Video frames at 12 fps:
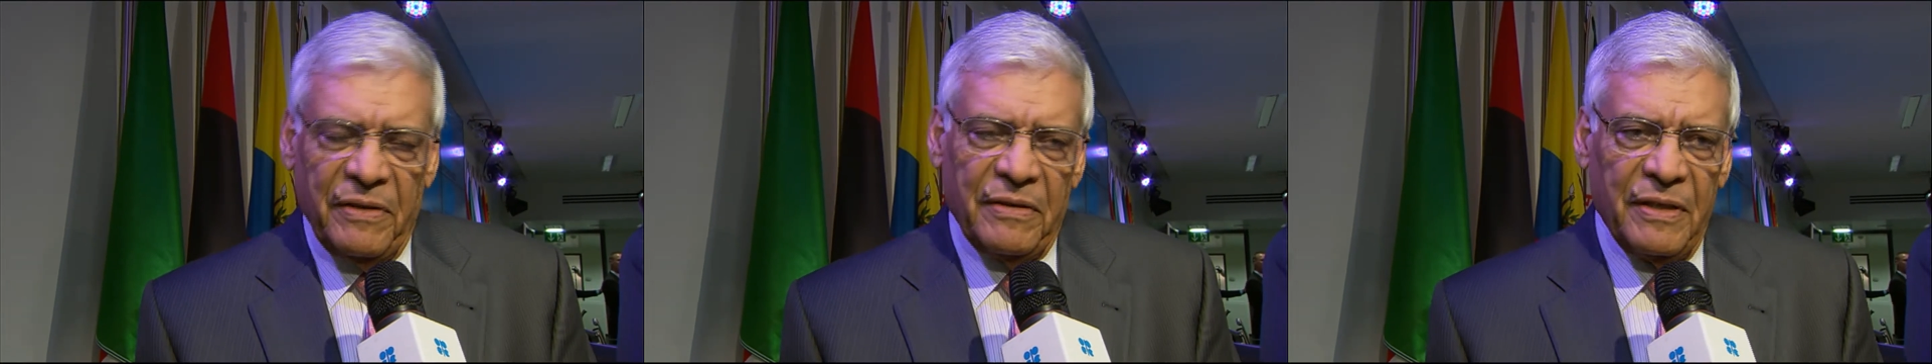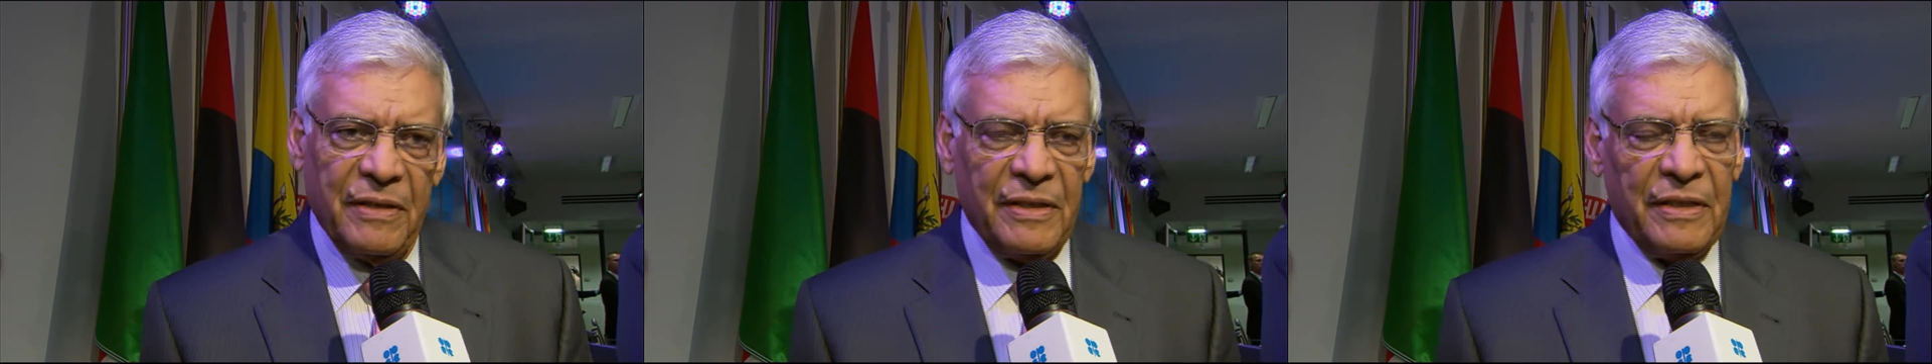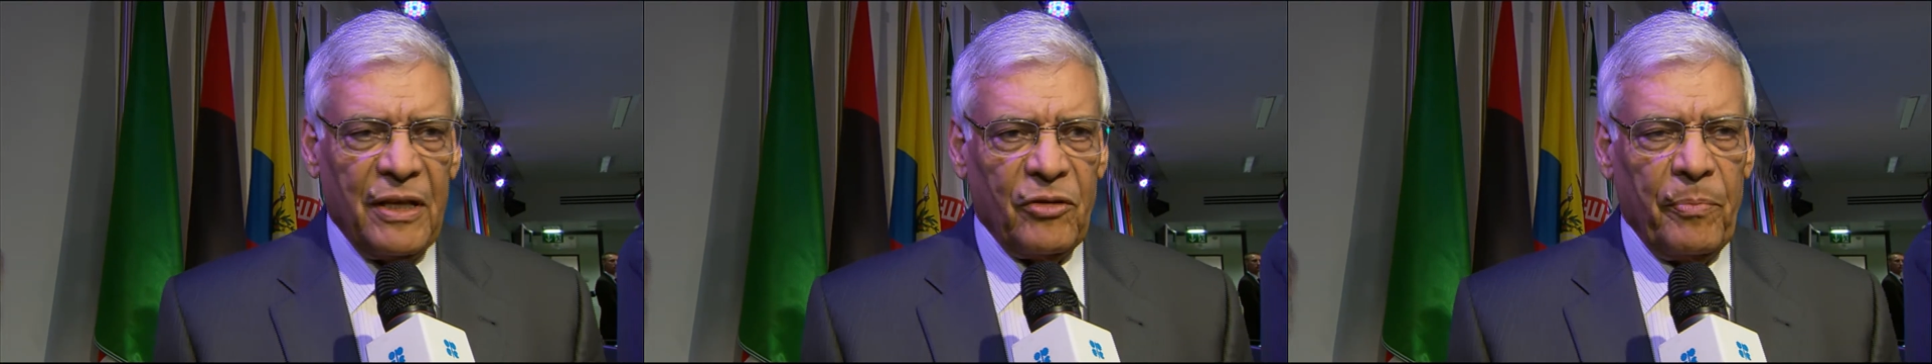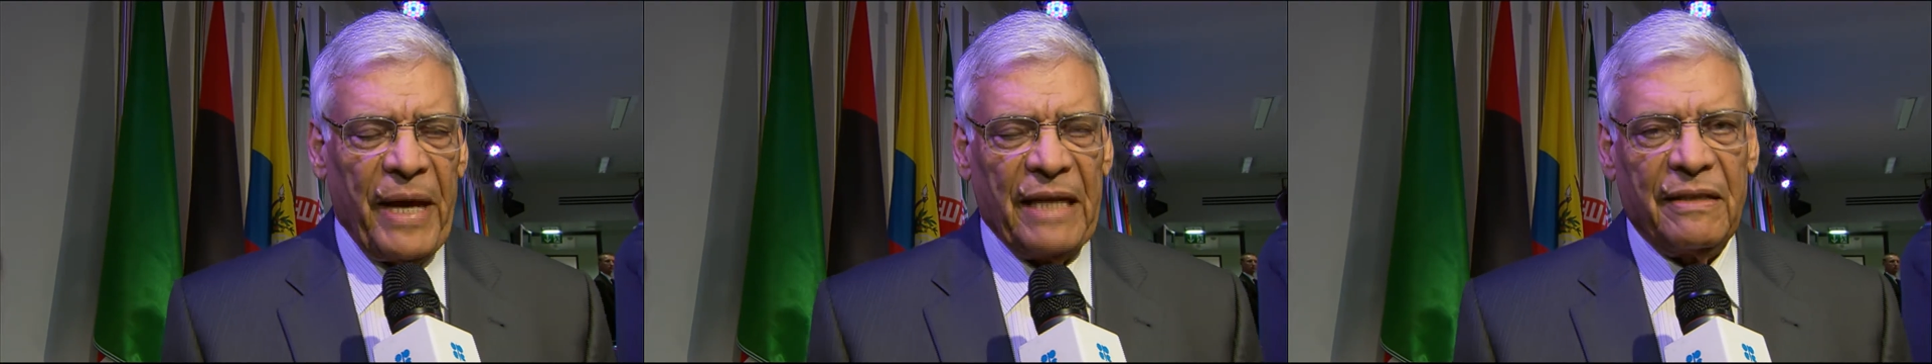is
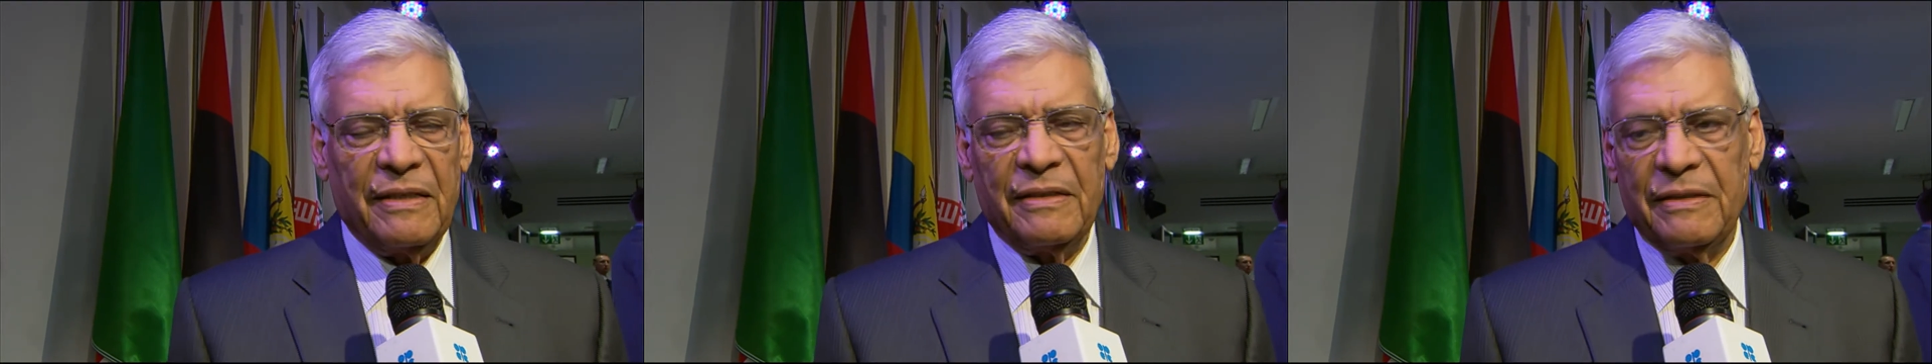not bad.